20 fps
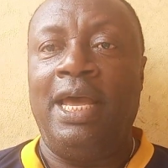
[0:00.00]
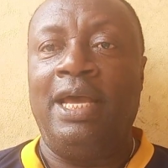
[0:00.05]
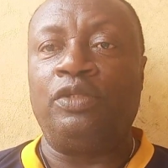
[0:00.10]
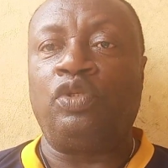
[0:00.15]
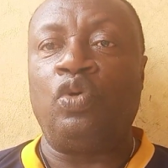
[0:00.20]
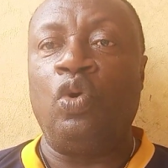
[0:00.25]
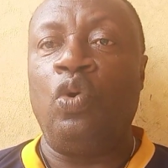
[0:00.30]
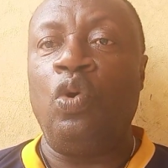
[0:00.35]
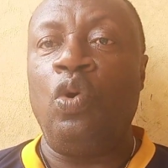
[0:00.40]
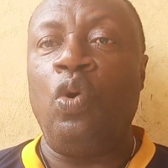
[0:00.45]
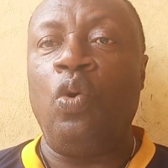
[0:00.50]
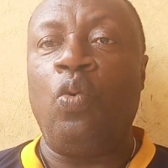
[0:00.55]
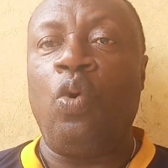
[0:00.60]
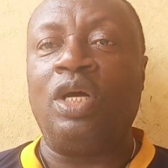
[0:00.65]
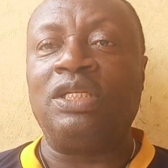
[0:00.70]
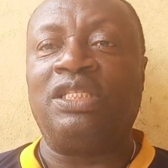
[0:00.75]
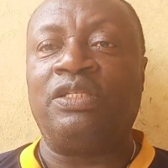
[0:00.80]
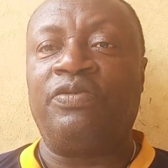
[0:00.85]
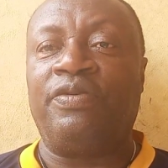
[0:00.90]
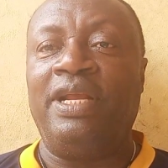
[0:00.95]
So
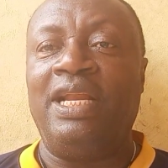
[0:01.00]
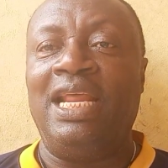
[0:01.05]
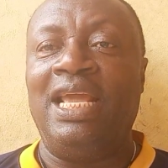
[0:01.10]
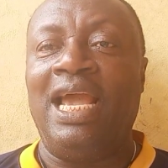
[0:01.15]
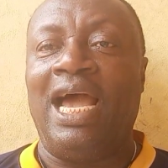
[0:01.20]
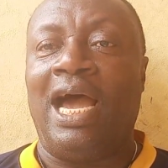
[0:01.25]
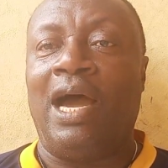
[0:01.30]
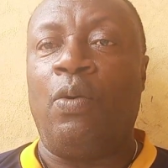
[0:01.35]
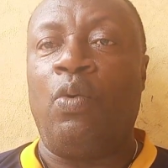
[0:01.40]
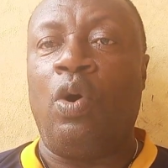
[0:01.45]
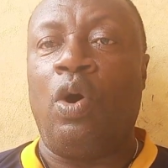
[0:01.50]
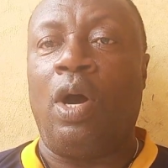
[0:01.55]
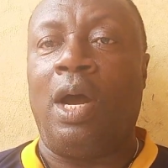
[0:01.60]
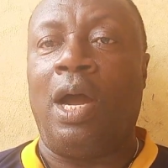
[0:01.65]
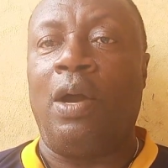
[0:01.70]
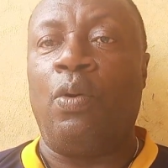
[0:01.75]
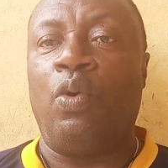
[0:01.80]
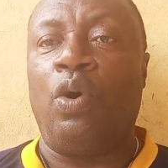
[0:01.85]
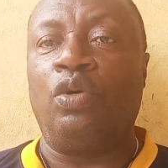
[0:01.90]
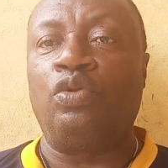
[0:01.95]
what really I
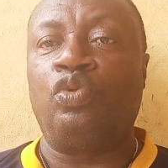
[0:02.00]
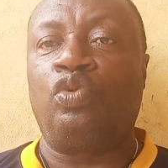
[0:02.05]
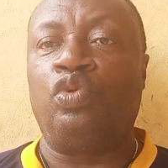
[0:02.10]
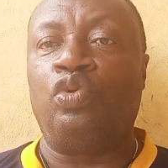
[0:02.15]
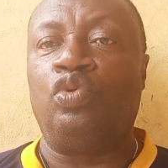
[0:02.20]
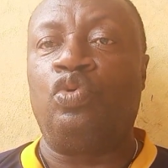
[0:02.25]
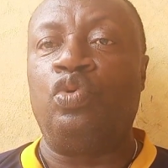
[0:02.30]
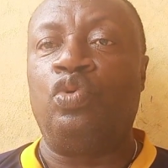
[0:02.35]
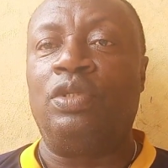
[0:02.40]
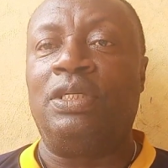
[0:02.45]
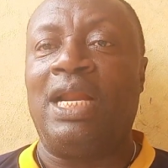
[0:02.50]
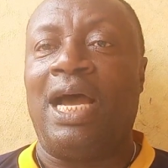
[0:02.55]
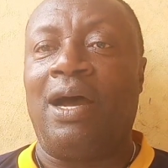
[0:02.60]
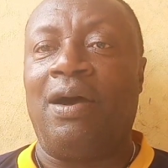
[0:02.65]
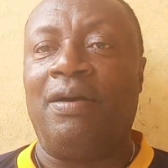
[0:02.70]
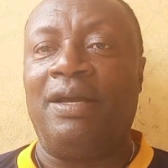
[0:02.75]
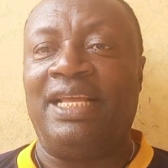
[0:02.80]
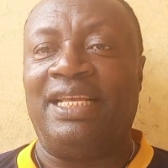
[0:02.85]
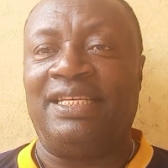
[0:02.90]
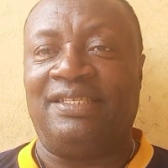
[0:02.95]
want to do
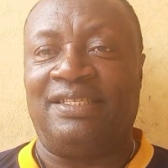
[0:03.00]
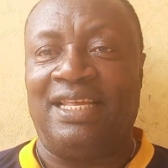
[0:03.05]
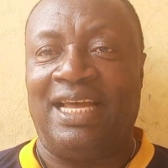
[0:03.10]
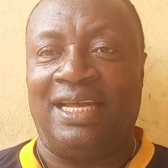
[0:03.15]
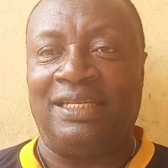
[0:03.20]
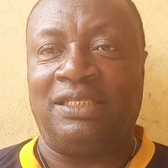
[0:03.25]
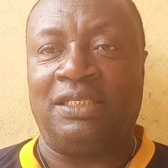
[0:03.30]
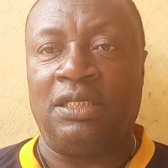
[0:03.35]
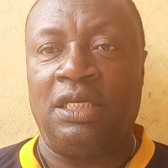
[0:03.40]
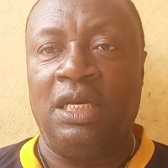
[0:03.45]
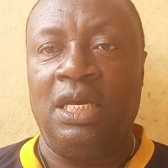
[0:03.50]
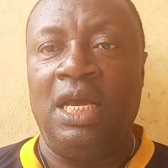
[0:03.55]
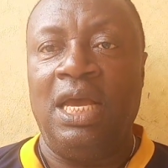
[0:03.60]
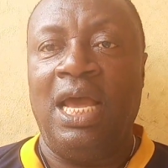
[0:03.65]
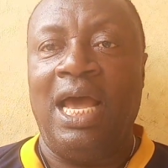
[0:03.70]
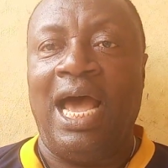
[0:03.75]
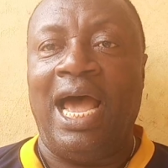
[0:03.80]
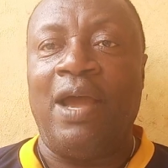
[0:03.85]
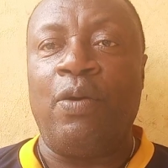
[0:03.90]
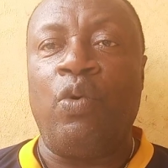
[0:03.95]
now is that
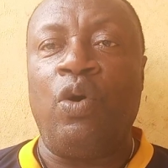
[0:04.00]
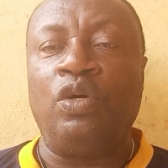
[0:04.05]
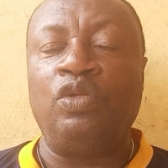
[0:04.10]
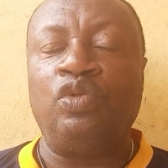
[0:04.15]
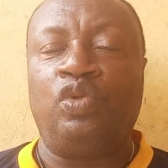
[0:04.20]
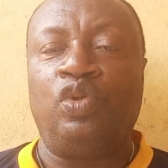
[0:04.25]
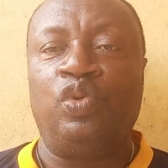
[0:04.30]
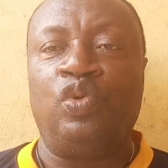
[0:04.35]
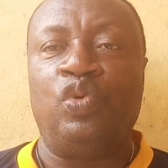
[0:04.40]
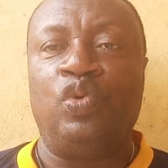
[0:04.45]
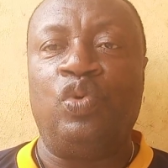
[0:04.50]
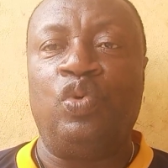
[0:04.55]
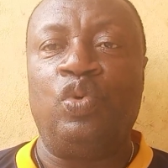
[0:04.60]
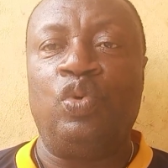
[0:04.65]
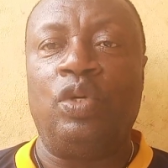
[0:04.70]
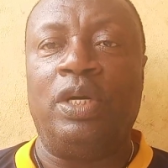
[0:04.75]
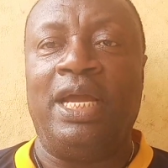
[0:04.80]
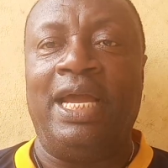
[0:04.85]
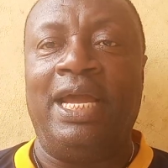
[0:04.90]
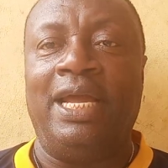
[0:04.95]
I want to
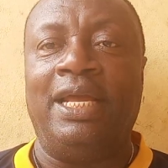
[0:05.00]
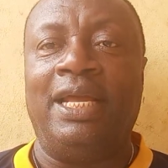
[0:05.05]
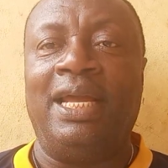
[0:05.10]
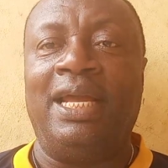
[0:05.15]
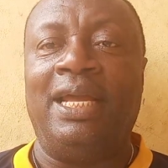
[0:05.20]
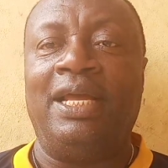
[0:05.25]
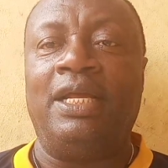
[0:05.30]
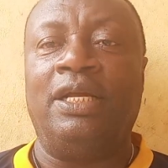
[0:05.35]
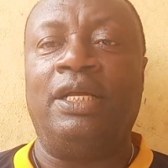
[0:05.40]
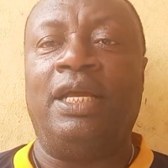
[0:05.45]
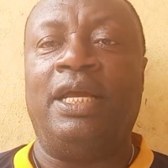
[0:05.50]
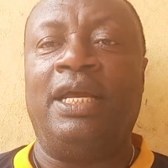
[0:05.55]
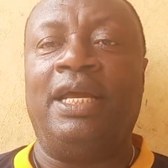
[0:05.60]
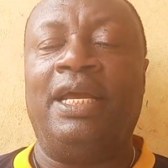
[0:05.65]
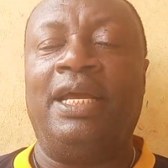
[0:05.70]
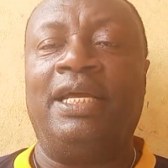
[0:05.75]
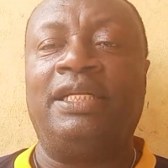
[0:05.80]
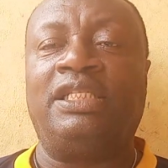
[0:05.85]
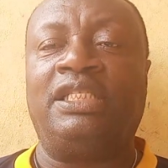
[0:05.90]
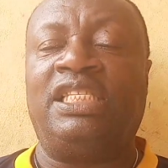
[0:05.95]

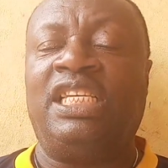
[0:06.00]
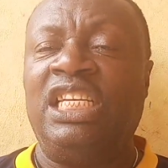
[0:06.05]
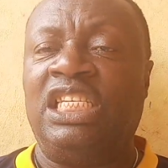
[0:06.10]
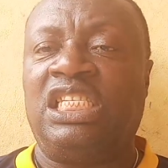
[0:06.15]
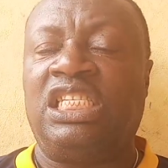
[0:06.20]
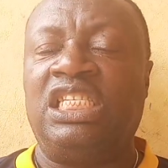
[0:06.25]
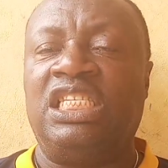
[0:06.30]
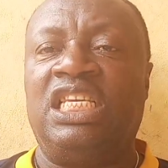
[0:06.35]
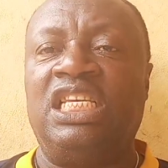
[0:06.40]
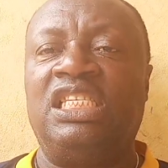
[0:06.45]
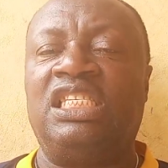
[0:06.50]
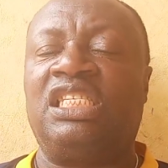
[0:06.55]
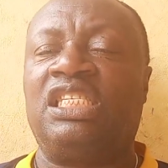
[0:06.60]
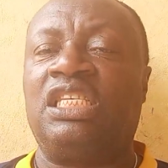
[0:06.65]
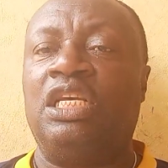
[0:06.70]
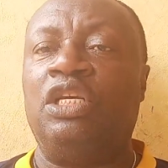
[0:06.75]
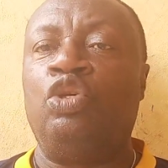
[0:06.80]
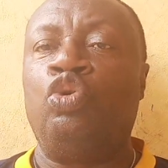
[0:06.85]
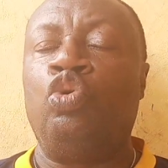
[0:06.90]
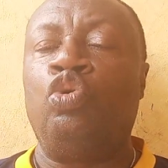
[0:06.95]
teach
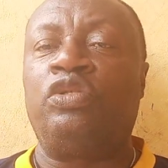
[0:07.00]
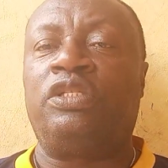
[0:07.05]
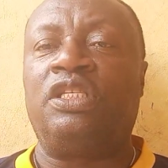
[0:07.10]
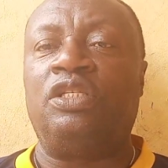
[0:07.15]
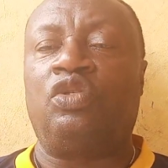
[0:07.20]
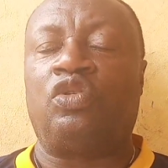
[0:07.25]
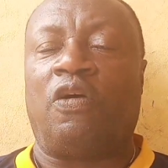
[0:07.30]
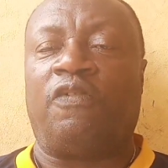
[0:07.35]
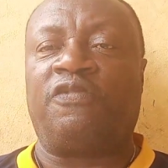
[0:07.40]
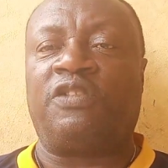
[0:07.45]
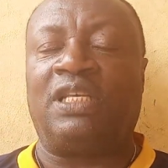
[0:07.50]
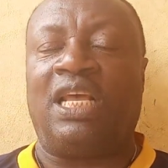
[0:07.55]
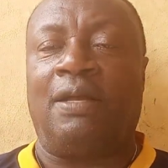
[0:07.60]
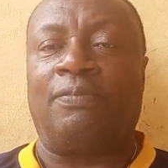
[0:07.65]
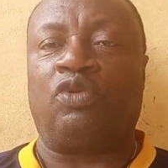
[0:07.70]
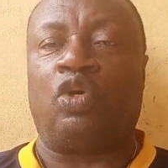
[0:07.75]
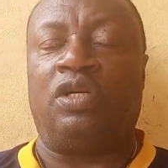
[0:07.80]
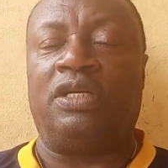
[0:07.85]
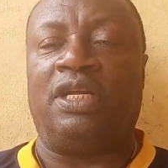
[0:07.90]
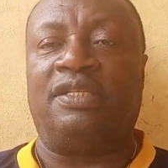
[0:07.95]
these uses of
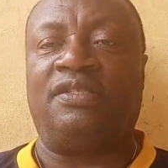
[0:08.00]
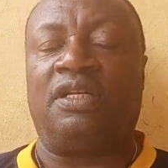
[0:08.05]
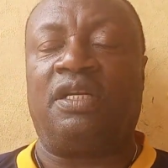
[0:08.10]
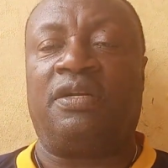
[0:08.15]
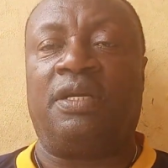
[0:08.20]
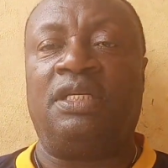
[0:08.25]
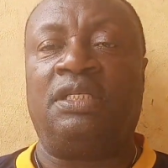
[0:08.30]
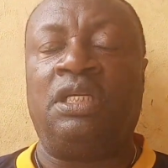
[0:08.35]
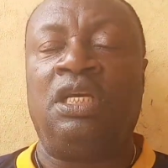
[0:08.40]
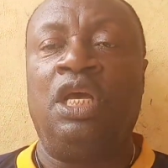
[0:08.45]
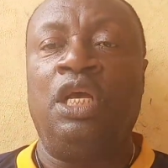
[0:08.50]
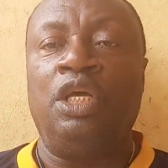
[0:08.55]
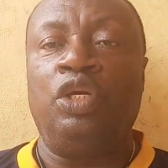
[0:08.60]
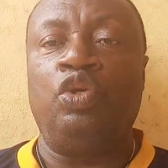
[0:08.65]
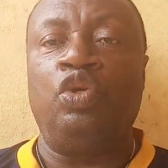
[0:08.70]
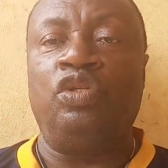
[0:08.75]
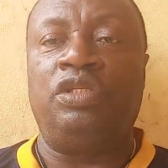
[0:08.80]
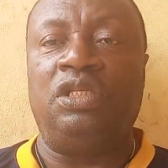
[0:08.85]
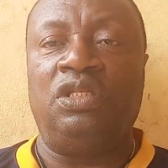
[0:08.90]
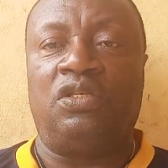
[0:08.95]
Psalms or the secret
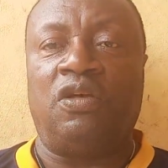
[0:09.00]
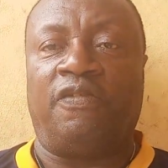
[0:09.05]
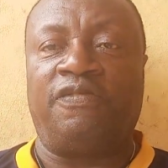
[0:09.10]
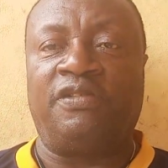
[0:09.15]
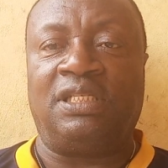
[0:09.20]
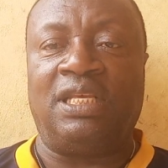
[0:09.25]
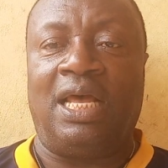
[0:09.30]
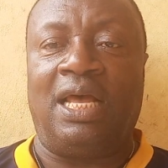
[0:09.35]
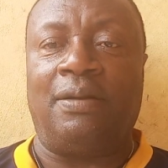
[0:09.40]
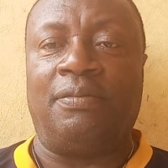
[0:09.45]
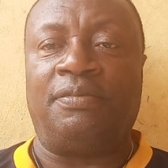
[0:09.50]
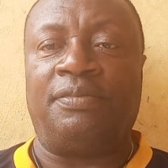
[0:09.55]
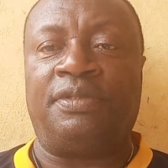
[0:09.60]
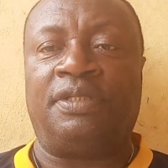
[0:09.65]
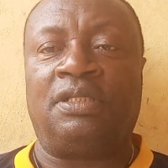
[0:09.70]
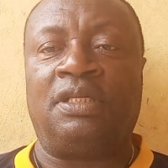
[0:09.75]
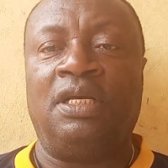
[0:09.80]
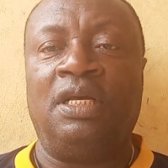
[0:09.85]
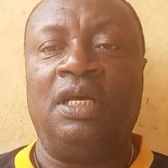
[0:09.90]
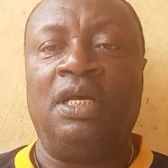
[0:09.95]
uses of
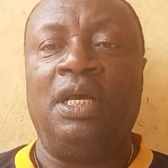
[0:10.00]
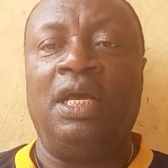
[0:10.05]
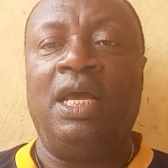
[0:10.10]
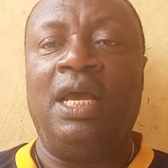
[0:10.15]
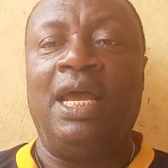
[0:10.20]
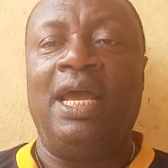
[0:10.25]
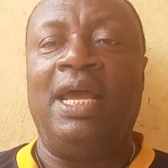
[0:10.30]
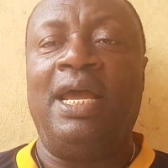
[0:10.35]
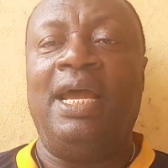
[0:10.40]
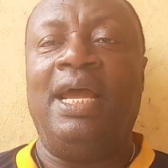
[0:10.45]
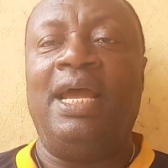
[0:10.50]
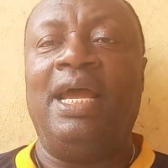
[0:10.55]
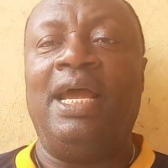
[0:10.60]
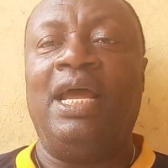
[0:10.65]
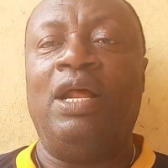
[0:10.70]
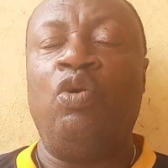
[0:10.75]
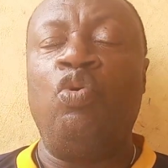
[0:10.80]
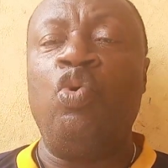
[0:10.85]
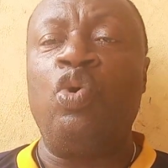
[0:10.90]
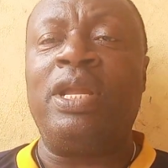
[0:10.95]
Psalms,
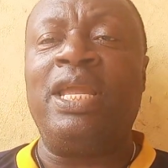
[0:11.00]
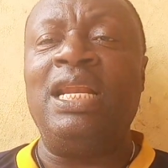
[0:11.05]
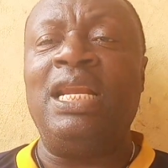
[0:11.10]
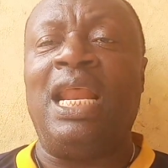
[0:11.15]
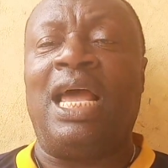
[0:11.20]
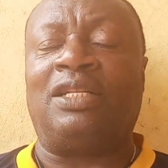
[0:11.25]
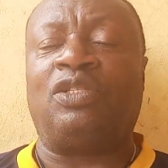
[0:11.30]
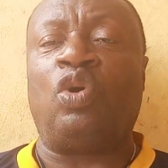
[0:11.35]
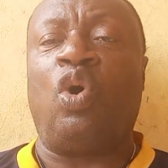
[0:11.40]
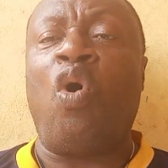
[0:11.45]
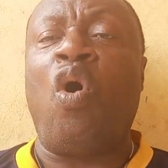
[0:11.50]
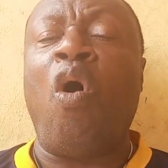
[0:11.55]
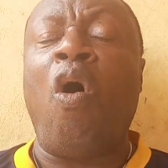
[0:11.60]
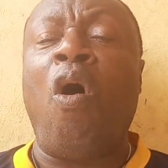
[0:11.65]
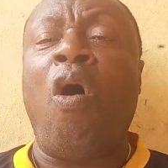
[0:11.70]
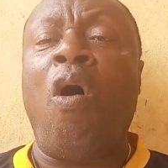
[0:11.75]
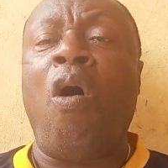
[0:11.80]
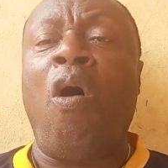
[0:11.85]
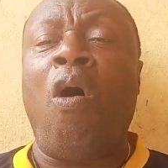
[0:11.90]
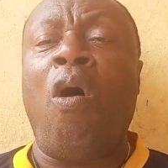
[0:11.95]
looking at
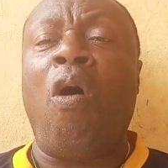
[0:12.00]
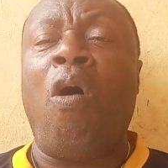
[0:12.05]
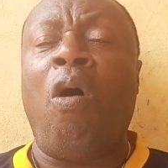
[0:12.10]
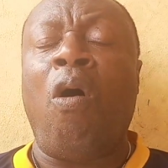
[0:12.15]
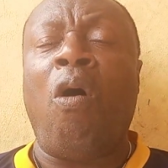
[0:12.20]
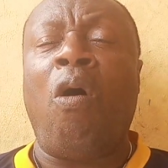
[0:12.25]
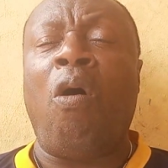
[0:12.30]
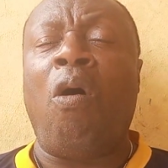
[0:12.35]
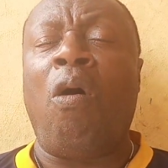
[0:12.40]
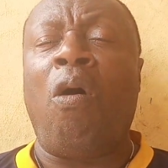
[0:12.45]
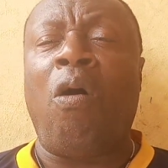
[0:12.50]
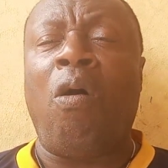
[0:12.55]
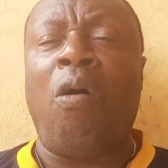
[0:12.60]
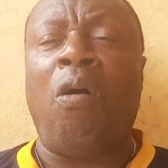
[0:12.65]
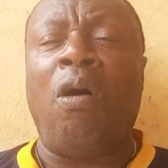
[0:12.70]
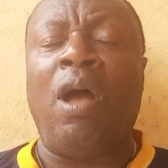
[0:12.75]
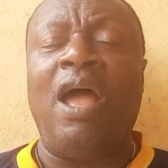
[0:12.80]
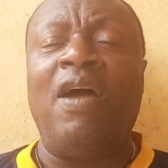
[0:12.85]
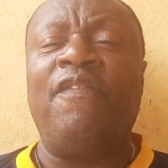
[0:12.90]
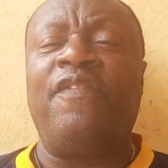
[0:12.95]

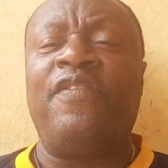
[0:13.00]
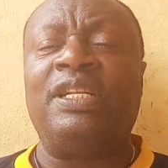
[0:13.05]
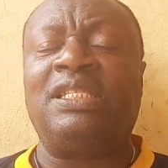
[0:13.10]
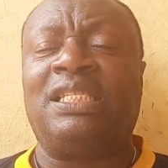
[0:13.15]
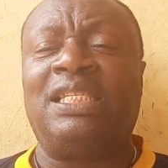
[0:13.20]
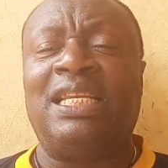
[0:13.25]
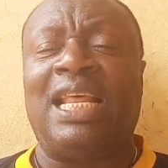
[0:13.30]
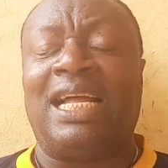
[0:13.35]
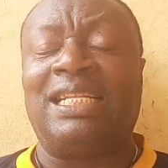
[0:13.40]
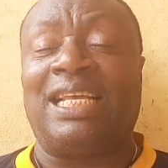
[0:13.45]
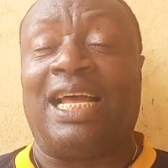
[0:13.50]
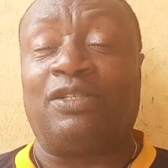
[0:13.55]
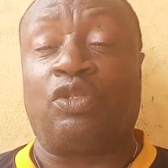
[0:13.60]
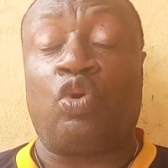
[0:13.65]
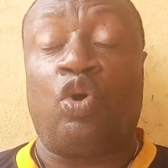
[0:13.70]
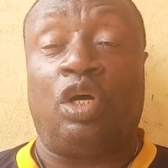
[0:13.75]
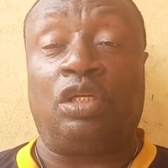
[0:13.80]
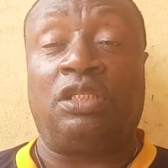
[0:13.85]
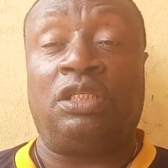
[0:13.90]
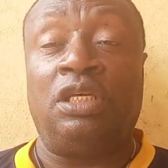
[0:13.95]
all everything that has
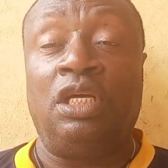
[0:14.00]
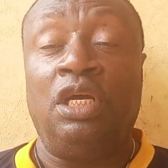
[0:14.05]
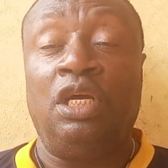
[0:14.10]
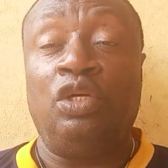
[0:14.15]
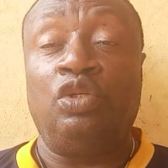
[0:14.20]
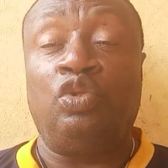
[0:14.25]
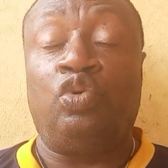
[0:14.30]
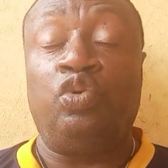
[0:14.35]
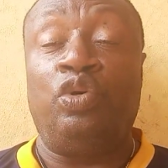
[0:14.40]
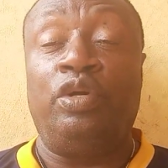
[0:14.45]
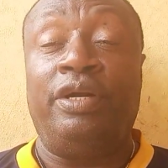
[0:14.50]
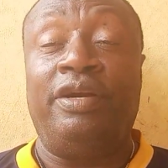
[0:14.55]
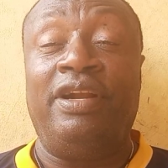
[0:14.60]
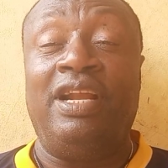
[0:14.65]
got to